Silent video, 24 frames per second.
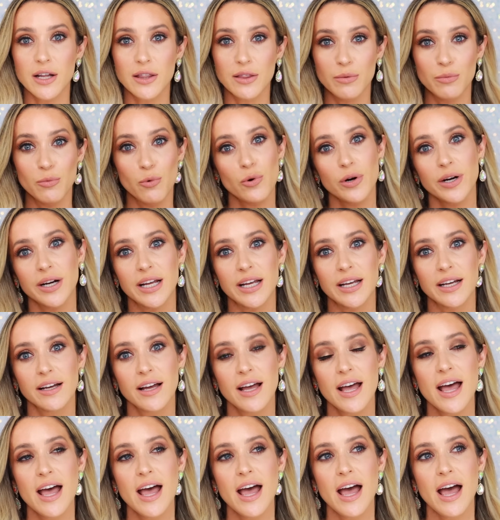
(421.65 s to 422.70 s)
in the morning,
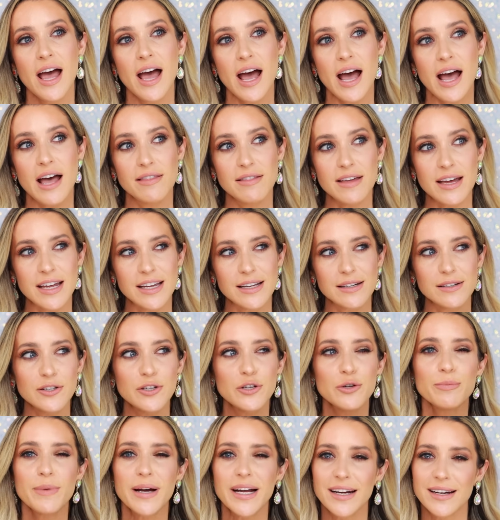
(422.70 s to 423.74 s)
and then
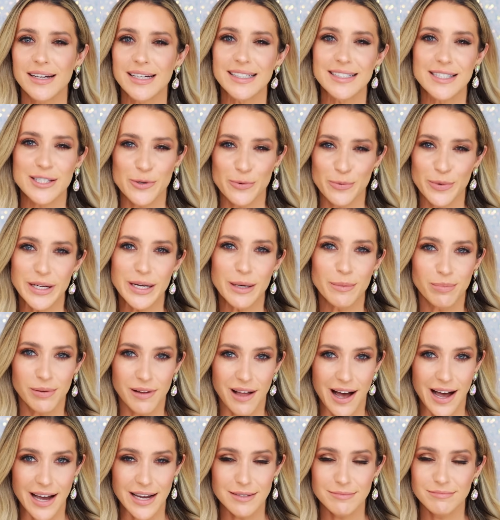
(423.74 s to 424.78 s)
you might need to
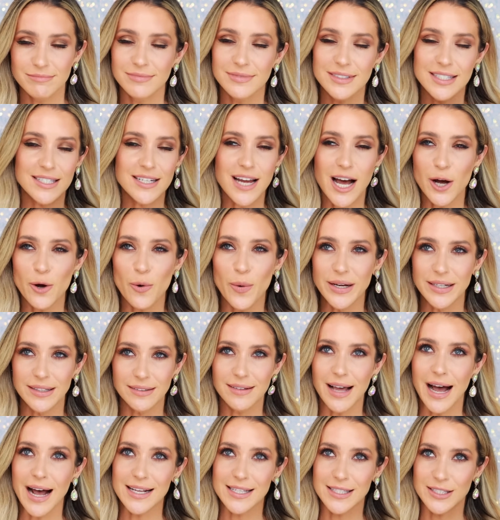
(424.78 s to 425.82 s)
reapply. It's not going to
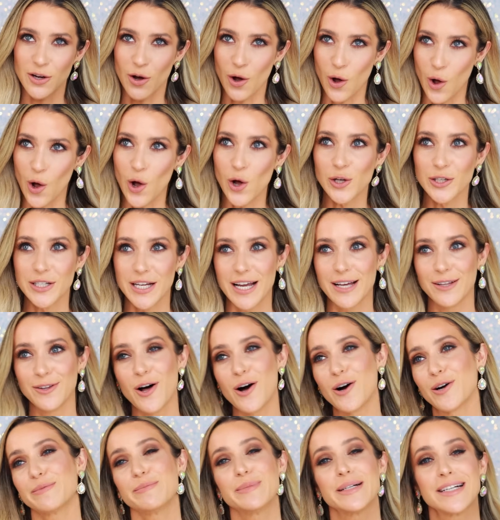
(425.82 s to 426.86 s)
last all day
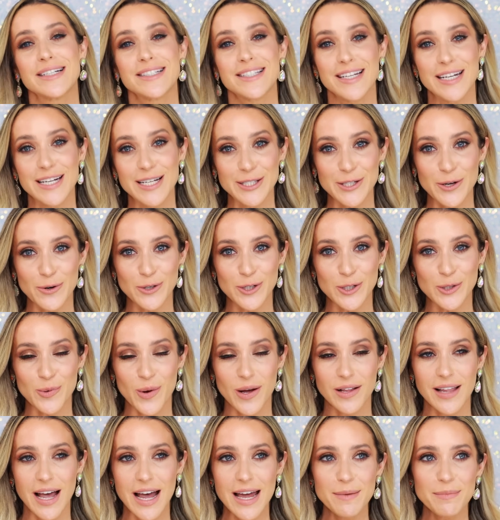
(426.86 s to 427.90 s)
long because it is eau de
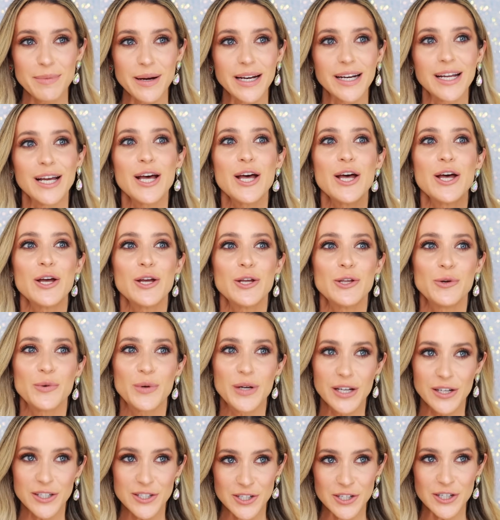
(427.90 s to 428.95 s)
toilette, but you
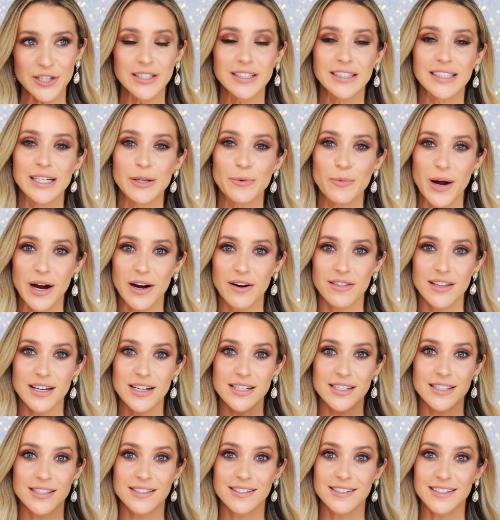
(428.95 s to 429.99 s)
could certainly wear
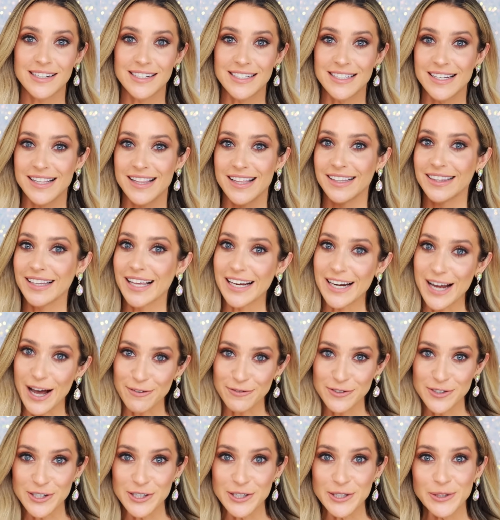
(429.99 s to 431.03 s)
this into the late
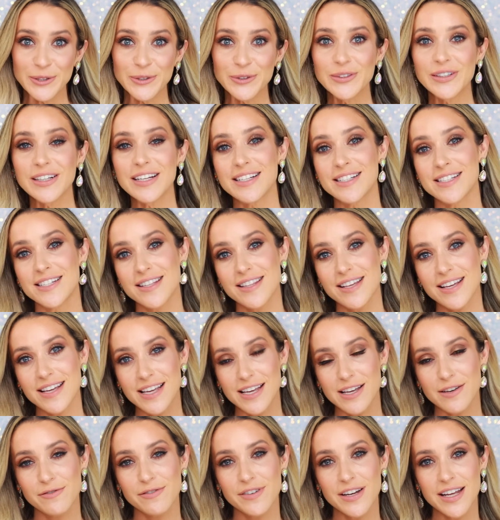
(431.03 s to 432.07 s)
afternoon, into the
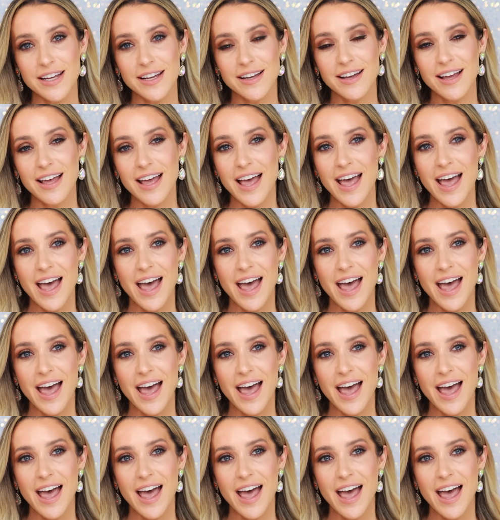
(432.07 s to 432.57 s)
evening,